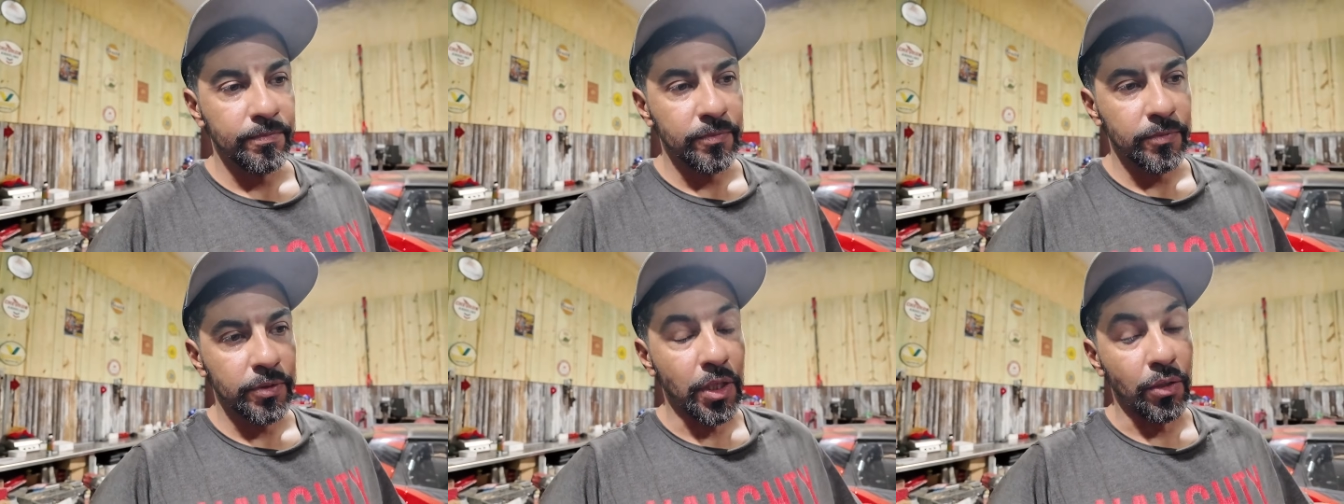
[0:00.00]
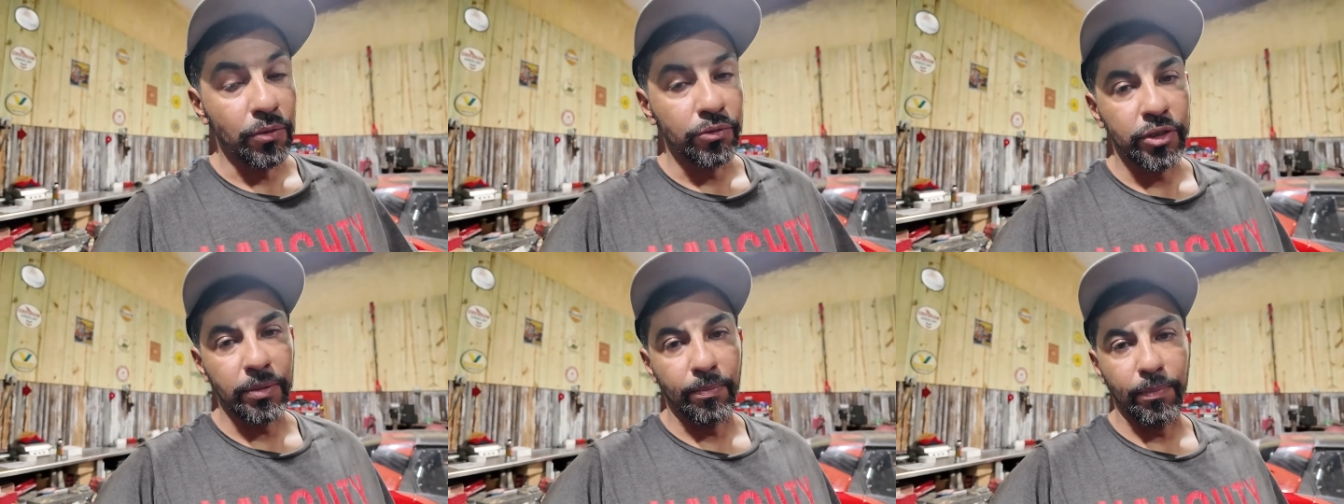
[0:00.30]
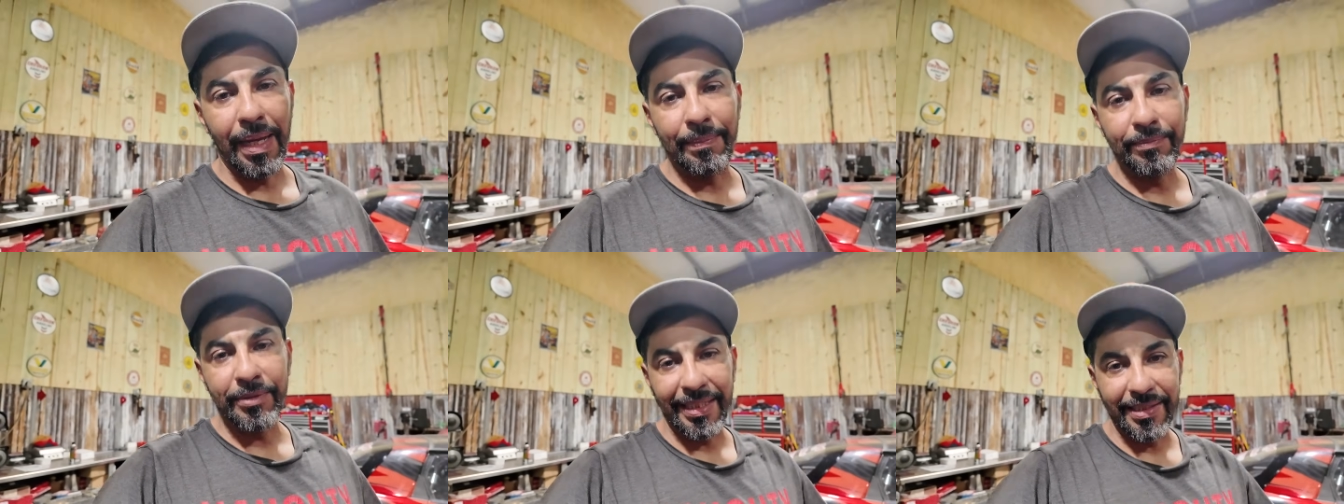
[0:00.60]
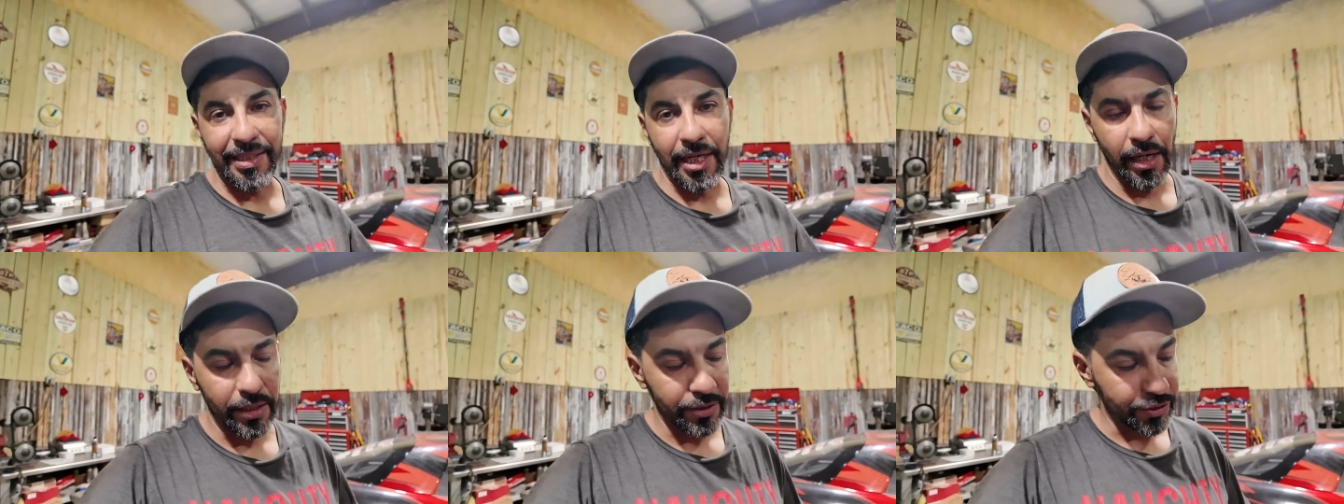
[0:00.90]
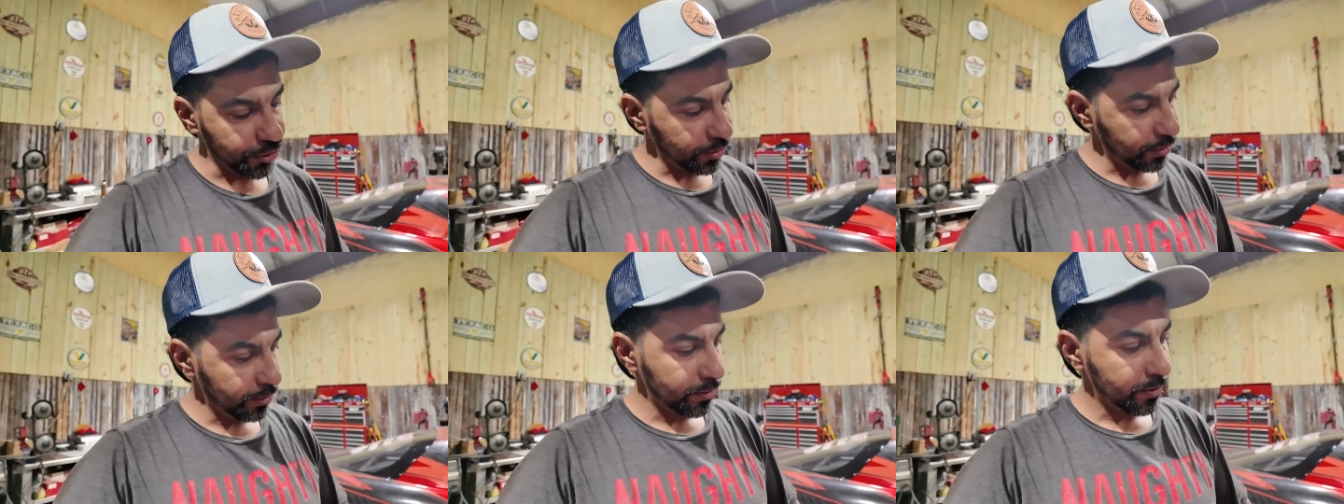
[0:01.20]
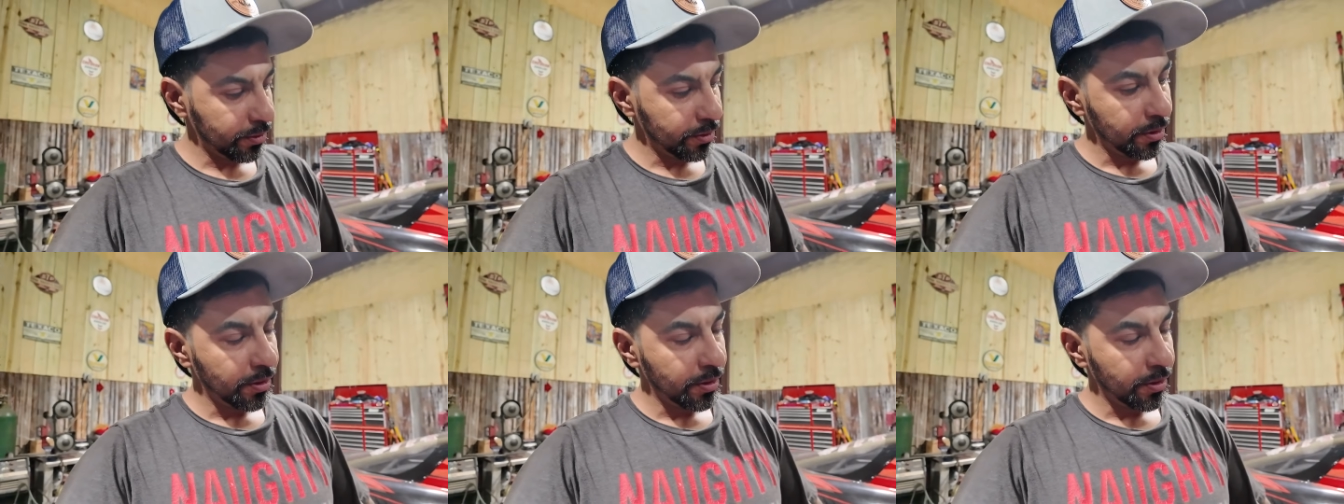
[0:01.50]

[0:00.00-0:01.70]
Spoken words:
No, Sublime Technologies.